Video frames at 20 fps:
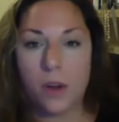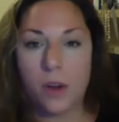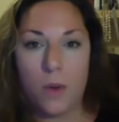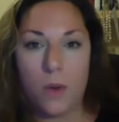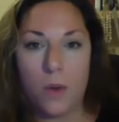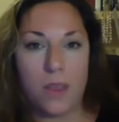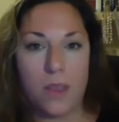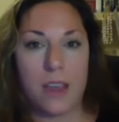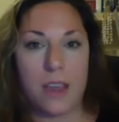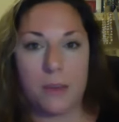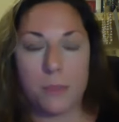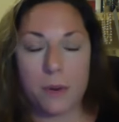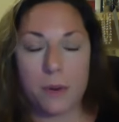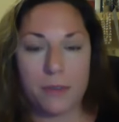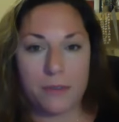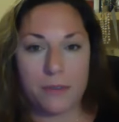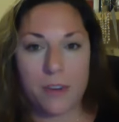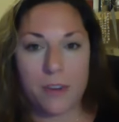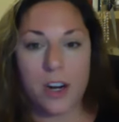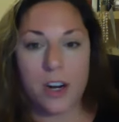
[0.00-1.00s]
what they
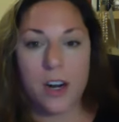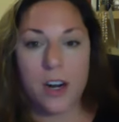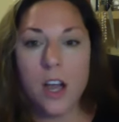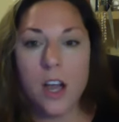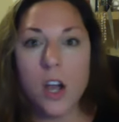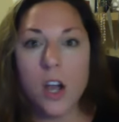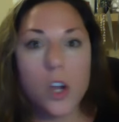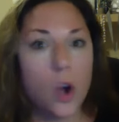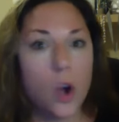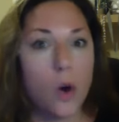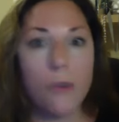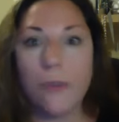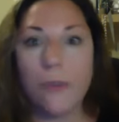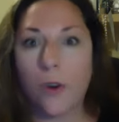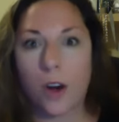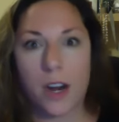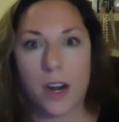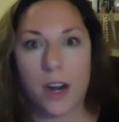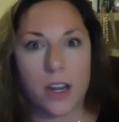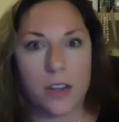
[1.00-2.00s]
prefer, go
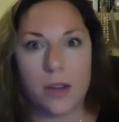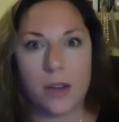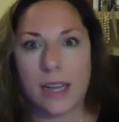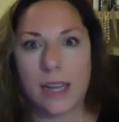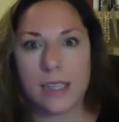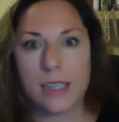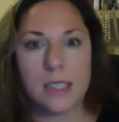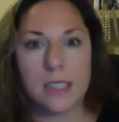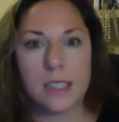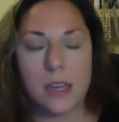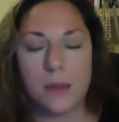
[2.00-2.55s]
for it, you guys.